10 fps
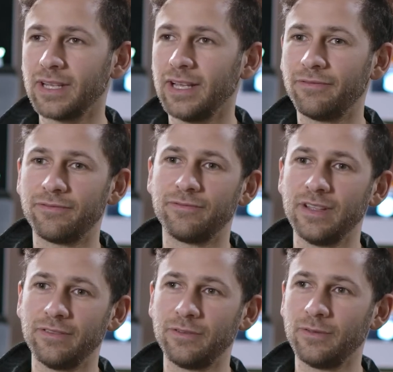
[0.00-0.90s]
if
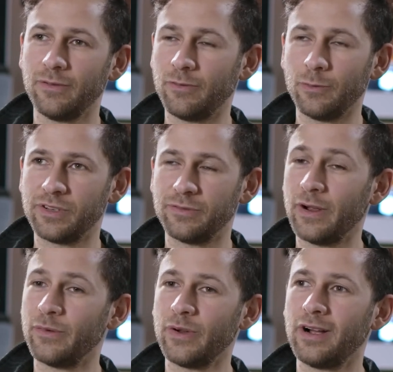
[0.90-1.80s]
it was a
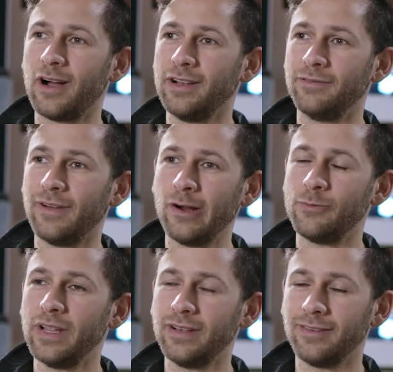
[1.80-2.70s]
very, very hot
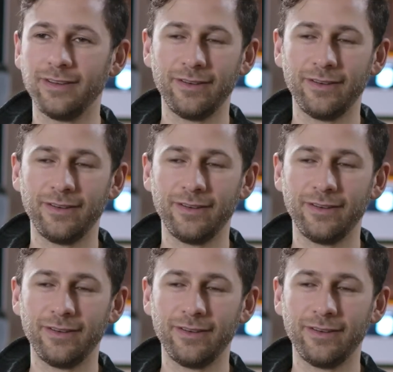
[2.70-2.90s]
environment,